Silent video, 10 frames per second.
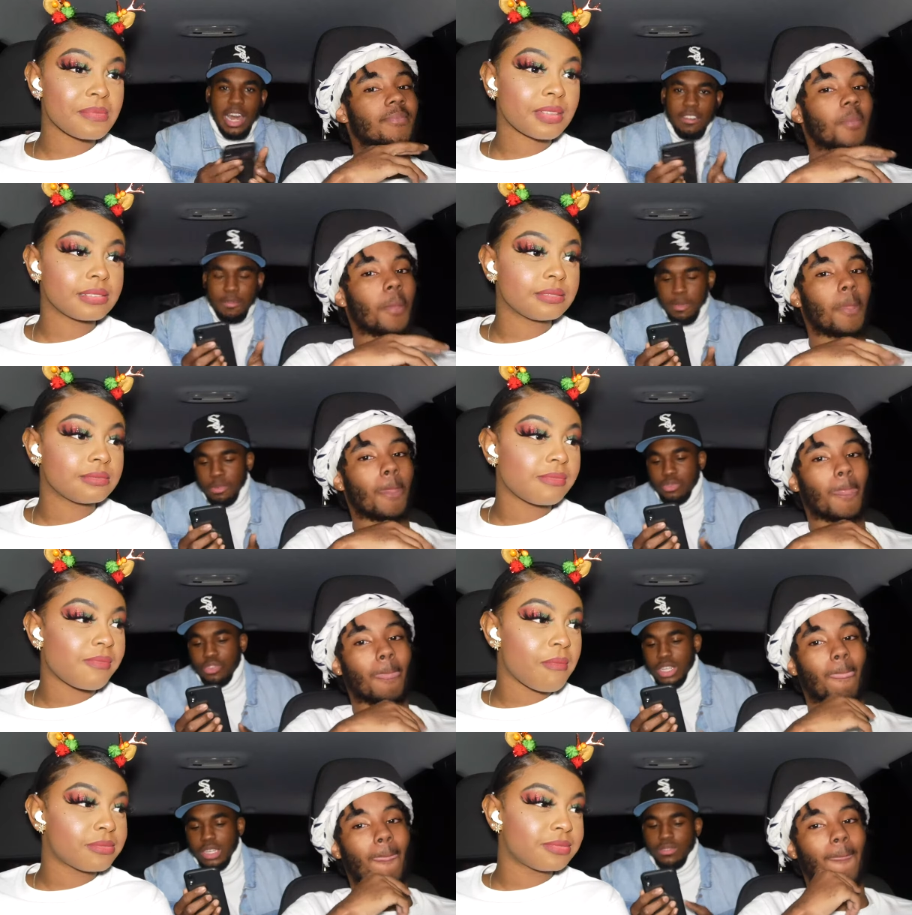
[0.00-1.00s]
Speaker 1: A lot of people
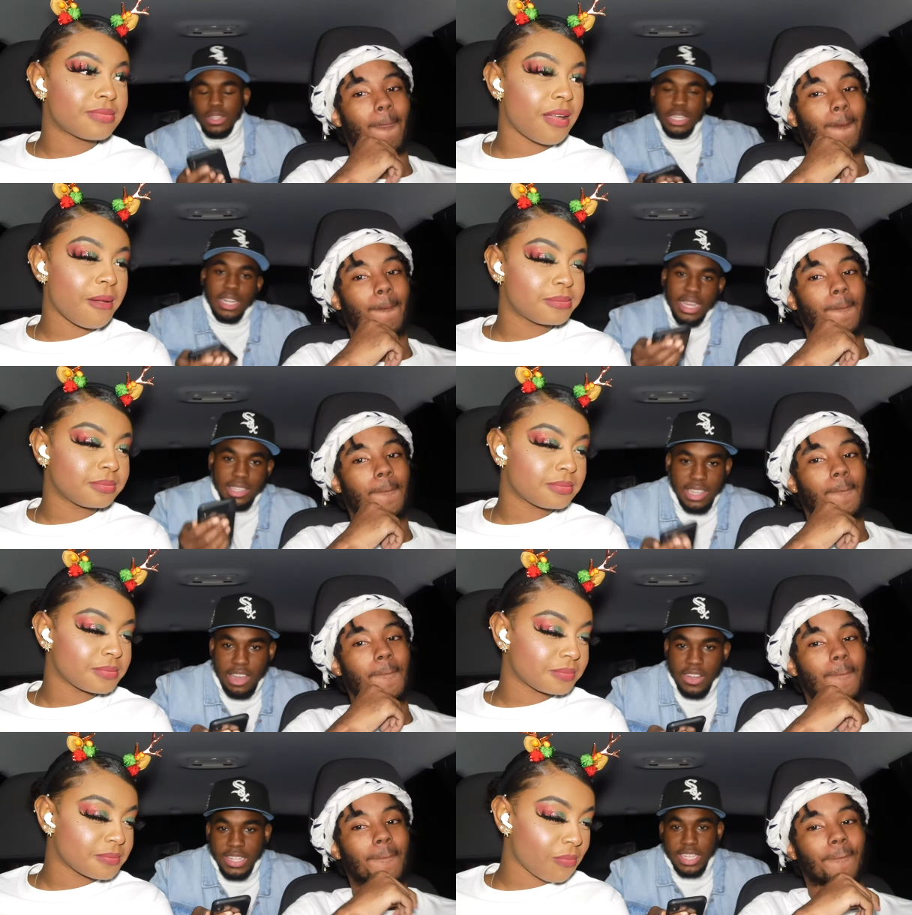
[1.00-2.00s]
really, really liked
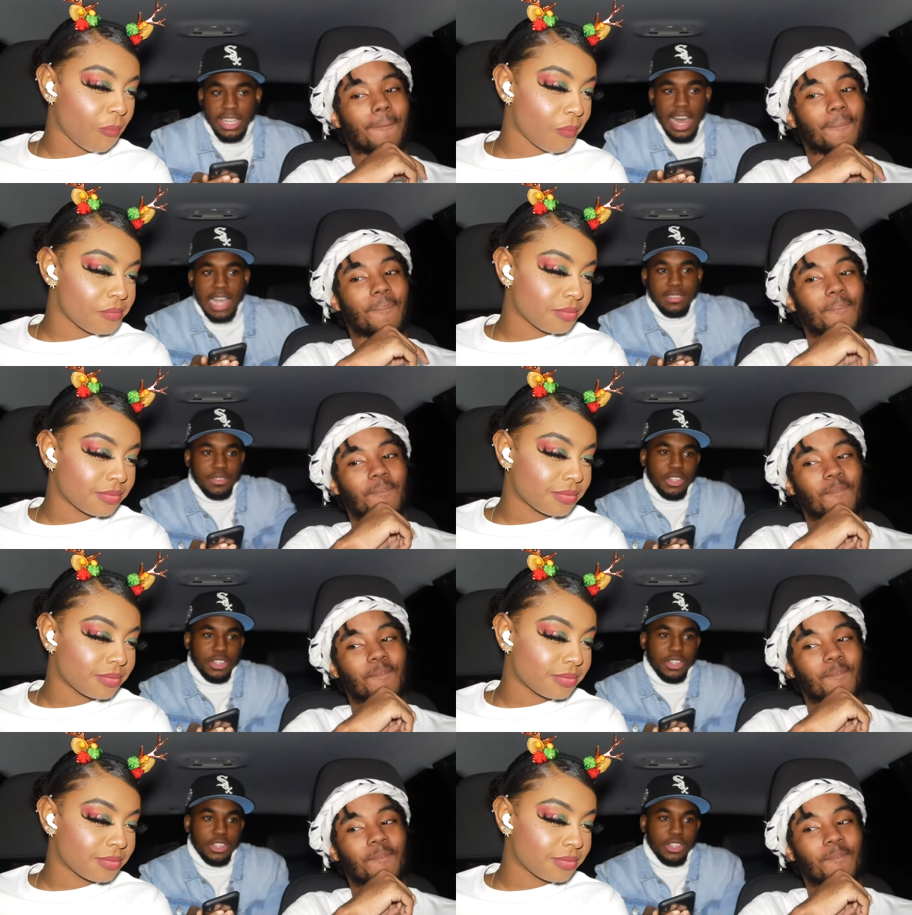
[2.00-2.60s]
y'all in the last